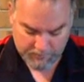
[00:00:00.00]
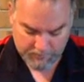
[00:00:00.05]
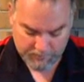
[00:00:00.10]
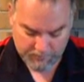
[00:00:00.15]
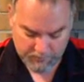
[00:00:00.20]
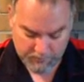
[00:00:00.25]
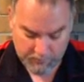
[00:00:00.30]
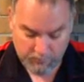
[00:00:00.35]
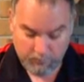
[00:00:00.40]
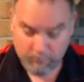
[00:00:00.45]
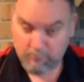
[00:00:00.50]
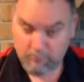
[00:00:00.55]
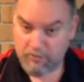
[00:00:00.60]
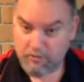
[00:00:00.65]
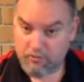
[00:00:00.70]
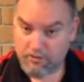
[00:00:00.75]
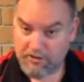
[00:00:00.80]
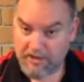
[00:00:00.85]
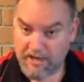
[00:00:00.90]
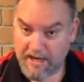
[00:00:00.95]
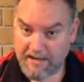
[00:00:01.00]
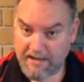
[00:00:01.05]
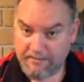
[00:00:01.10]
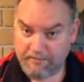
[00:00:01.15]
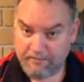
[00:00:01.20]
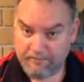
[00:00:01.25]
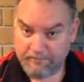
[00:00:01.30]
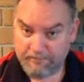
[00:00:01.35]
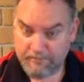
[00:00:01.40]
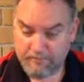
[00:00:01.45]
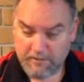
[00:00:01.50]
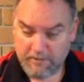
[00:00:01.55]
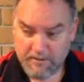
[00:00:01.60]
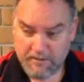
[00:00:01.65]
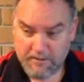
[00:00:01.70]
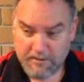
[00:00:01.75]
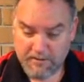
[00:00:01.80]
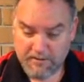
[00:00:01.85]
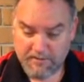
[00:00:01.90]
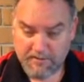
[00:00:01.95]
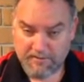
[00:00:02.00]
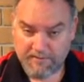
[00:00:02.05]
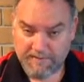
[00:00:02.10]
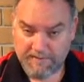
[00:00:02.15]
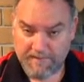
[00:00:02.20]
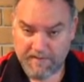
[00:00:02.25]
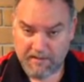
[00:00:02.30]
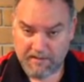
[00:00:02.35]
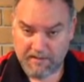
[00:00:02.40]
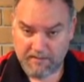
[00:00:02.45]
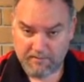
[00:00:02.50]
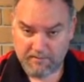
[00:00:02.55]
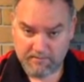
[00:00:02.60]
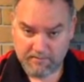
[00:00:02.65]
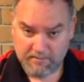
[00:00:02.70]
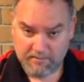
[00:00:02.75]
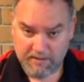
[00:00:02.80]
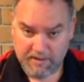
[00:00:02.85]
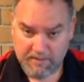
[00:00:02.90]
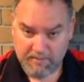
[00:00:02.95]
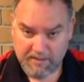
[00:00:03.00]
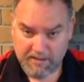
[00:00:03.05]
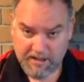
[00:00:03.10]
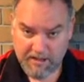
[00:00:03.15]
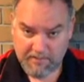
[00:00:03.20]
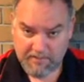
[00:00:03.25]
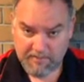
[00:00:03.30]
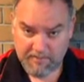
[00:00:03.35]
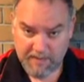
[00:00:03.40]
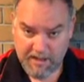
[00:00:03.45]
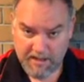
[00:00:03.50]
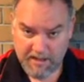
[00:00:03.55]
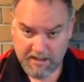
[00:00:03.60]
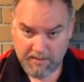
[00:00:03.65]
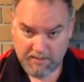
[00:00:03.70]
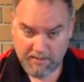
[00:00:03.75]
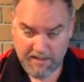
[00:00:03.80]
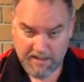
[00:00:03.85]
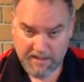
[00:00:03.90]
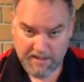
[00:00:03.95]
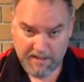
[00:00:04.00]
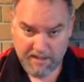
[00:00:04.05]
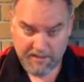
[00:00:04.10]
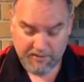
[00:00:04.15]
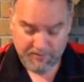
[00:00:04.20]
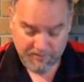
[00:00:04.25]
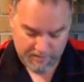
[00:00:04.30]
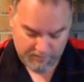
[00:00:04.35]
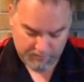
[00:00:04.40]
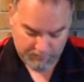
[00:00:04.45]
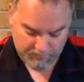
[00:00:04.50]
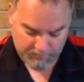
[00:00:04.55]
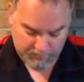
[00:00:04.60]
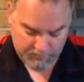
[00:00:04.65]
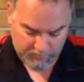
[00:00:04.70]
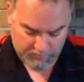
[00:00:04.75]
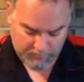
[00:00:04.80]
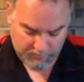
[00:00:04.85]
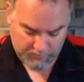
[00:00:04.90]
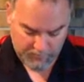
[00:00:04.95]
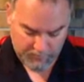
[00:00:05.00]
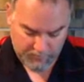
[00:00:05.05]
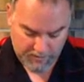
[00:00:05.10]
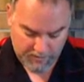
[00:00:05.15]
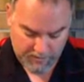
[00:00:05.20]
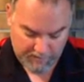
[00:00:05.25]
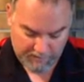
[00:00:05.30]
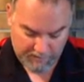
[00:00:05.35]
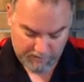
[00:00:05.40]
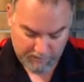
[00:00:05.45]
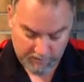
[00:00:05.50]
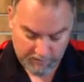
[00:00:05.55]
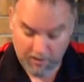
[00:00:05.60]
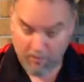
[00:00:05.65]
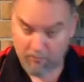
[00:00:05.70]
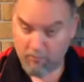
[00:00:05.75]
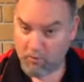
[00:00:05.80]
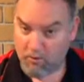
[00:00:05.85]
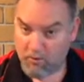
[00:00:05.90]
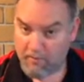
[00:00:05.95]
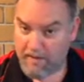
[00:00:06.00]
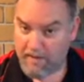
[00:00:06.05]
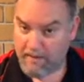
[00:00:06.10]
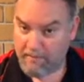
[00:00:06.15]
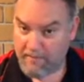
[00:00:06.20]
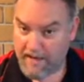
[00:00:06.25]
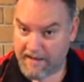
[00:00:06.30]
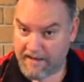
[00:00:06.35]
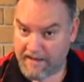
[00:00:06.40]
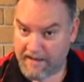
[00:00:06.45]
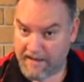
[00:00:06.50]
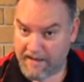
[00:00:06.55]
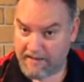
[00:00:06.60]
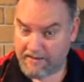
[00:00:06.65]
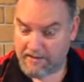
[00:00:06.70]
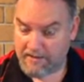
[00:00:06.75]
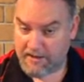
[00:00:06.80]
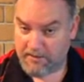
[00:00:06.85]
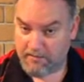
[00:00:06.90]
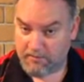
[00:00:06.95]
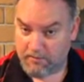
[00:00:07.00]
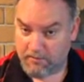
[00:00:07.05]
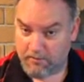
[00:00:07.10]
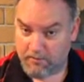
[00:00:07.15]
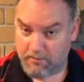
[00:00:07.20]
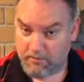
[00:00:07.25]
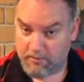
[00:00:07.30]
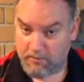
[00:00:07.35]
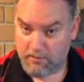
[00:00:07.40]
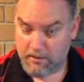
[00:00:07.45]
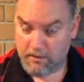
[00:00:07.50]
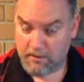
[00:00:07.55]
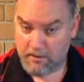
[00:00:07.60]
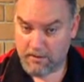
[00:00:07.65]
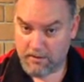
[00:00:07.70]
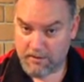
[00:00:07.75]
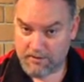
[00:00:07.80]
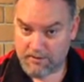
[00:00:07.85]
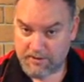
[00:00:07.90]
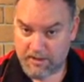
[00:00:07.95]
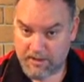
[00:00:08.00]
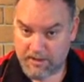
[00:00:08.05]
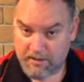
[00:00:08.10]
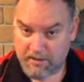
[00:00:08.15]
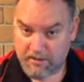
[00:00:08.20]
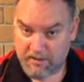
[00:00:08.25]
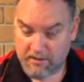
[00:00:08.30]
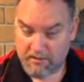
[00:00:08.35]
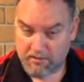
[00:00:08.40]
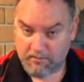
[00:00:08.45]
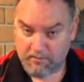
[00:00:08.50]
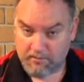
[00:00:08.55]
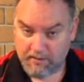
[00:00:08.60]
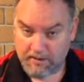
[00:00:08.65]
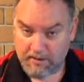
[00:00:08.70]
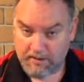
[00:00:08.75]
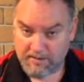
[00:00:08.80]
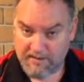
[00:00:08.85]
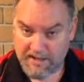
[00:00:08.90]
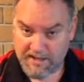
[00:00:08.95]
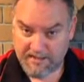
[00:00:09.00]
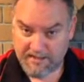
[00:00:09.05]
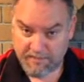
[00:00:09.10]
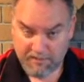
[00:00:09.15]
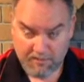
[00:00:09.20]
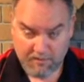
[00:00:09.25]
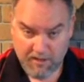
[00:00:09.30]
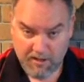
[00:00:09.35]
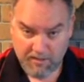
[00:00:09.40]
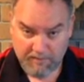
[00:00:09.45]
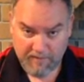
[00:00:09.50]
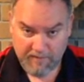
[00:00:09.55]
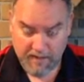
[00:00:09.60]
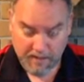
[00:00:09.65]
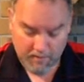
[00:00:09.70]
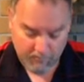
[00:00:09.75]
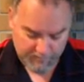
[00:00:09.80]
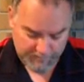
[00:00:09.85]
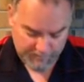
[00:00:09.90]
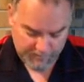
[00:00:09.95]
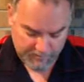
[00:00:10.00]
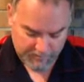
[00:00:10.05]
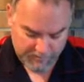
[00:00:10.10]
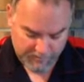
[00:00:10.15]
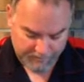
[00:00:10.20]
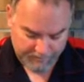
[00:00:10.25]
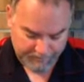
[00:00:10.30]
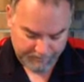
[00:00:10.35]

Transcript: Little shed, so it's fitting that he becomes part of the Backyard Shed crew. And if you want to know more about Backyard Shed crew, check out on the Taste McLaren Vale website.